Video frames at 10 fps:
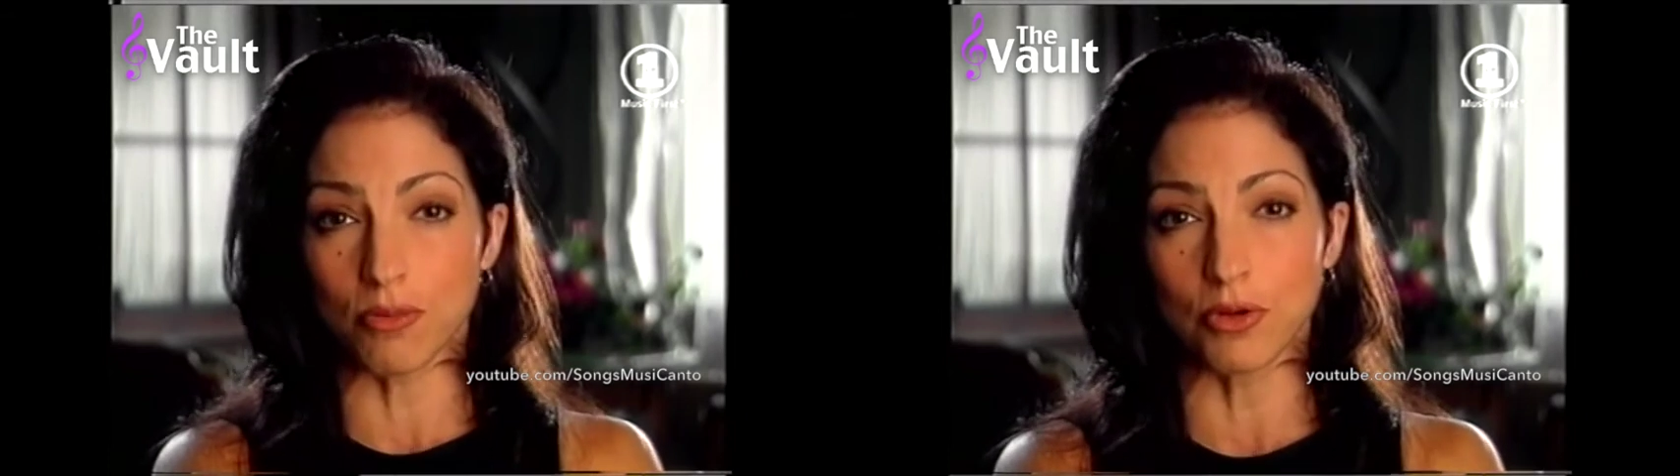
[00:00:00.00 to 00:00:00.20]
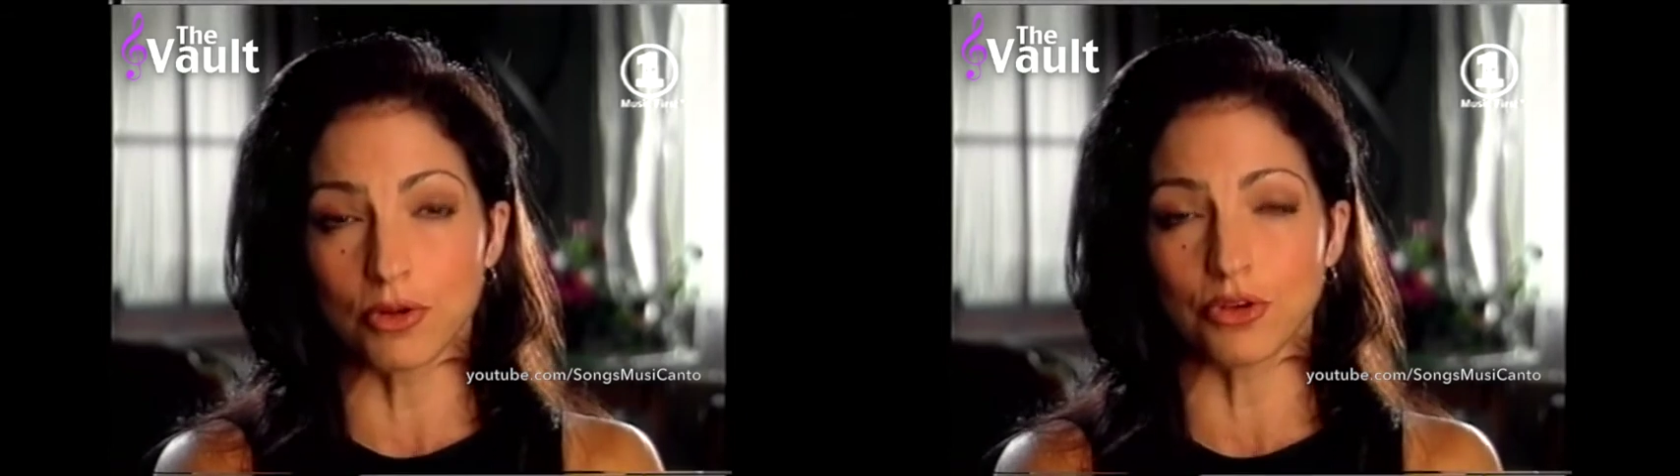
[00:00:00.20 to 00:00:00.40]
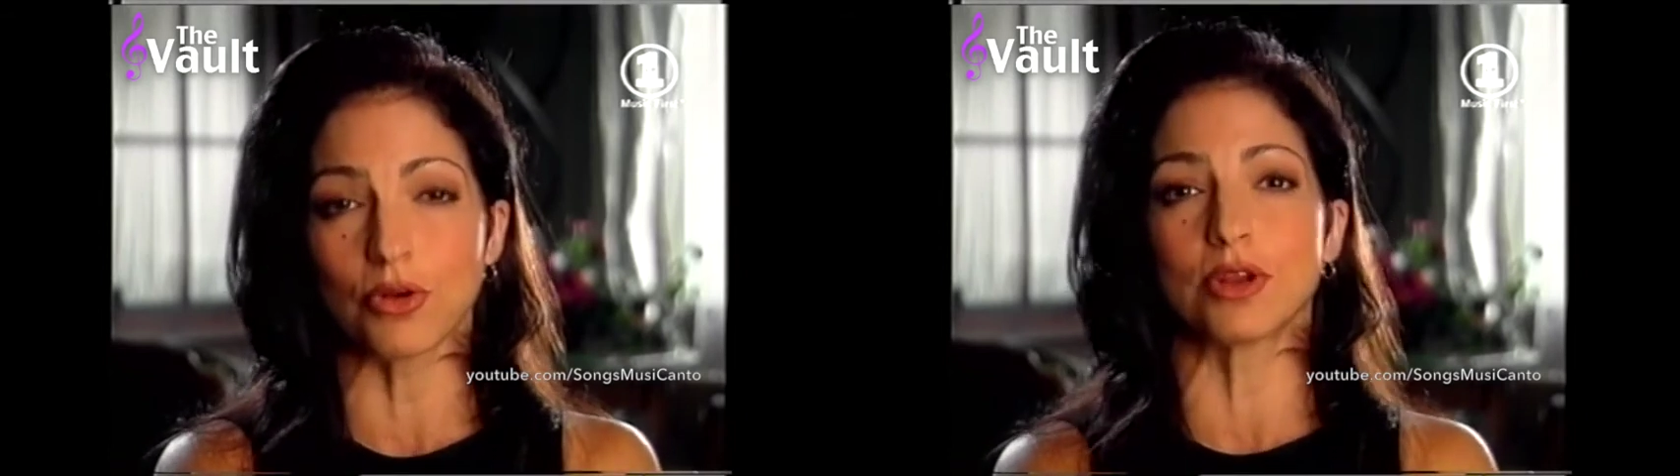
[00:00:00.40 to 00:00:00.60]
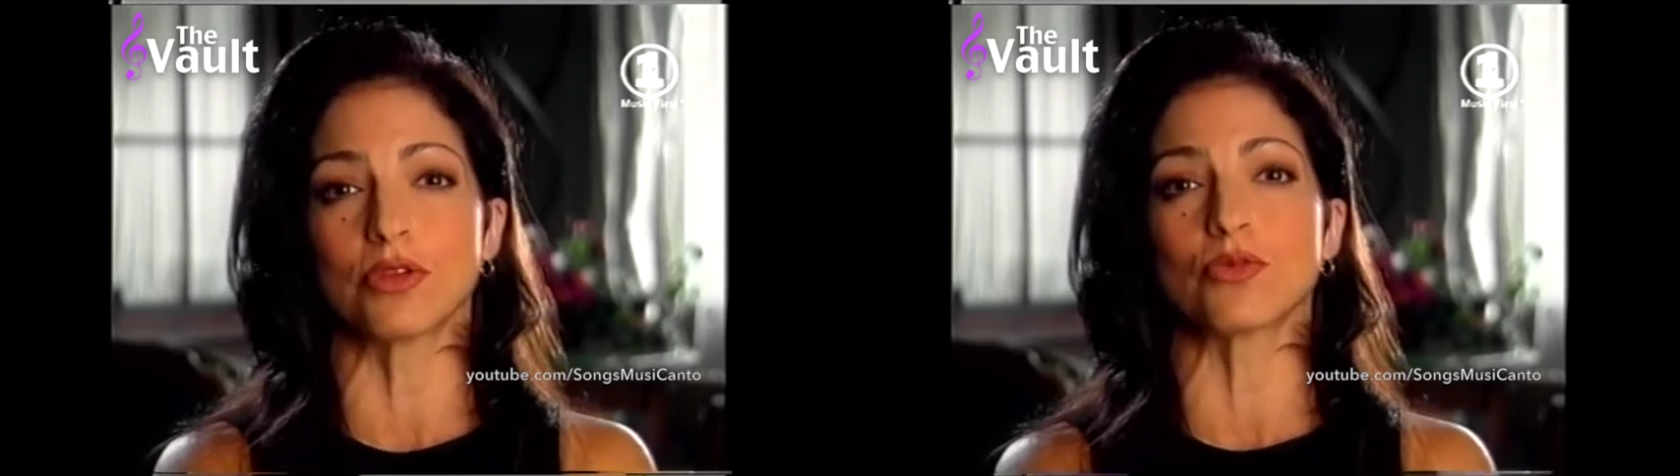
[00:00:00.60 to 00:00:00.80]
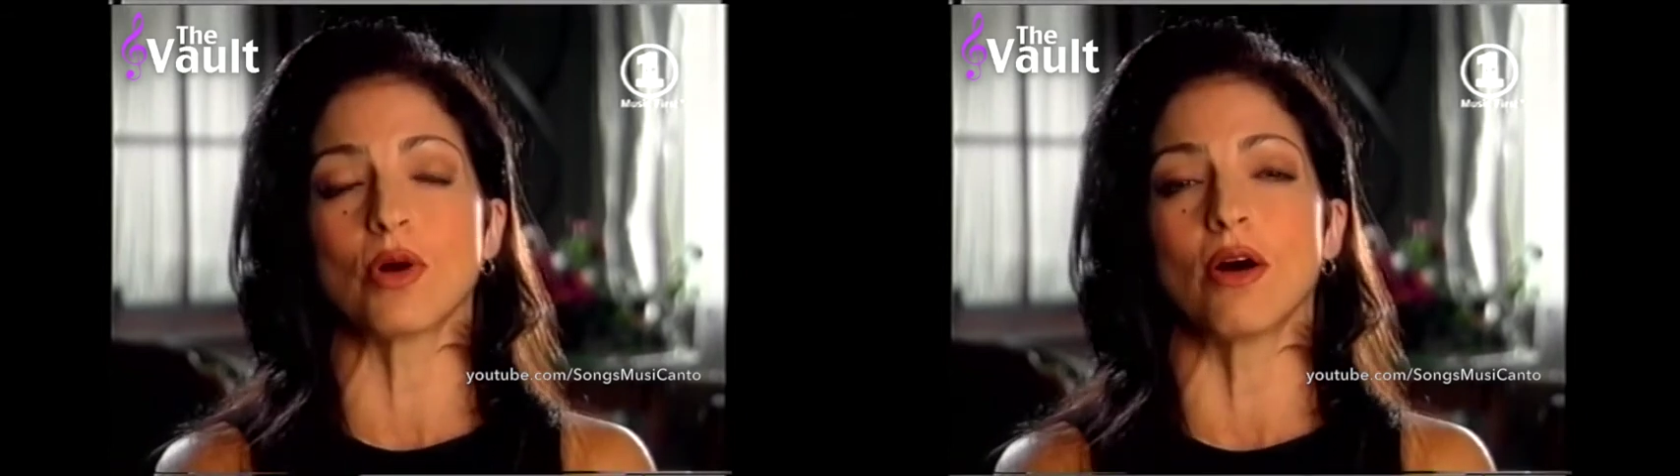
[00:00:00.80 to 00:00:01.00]
I hope you enjoyed
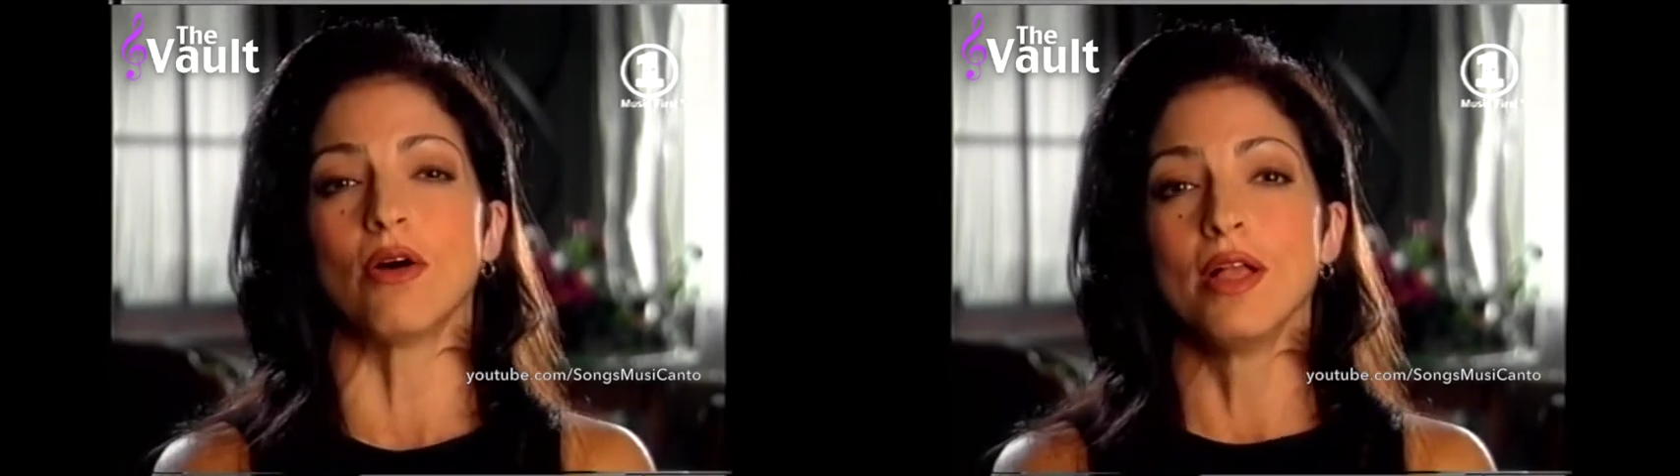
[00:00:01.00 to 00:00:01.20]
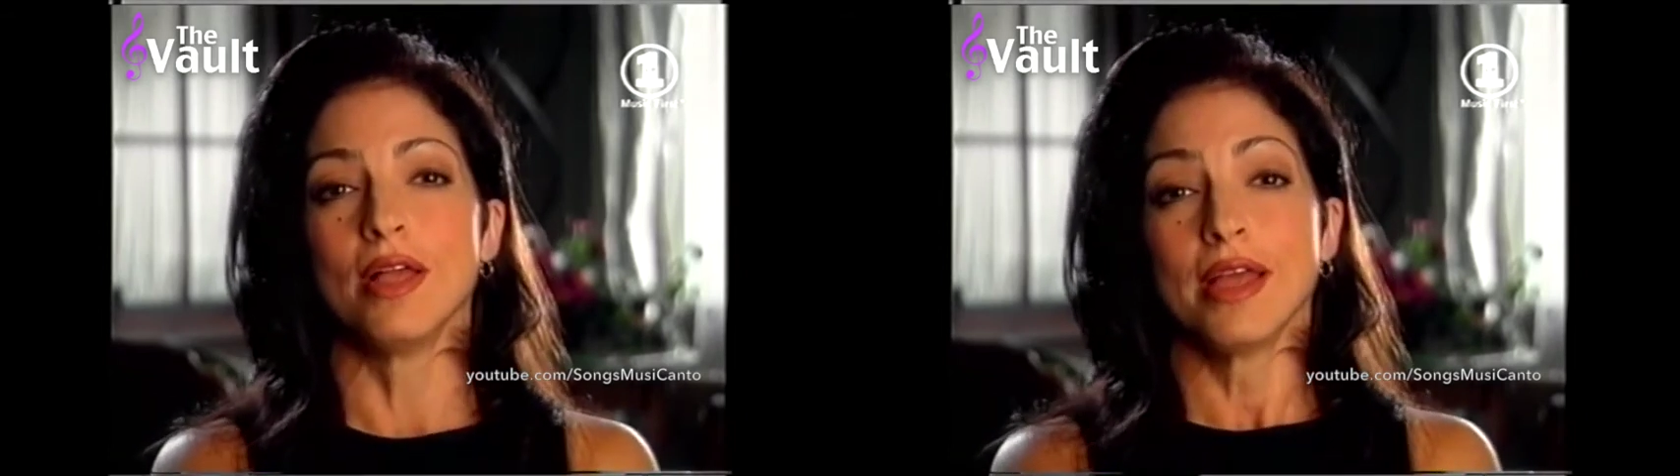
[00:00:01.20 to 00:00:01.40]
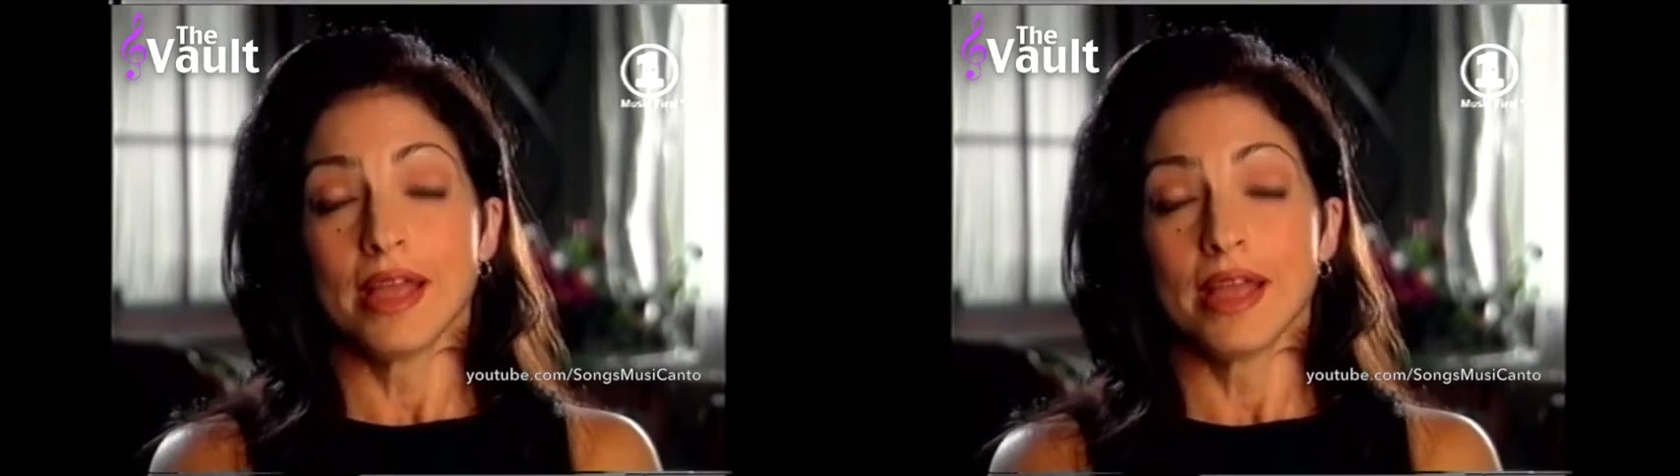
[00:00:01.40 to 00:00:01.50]
it as well.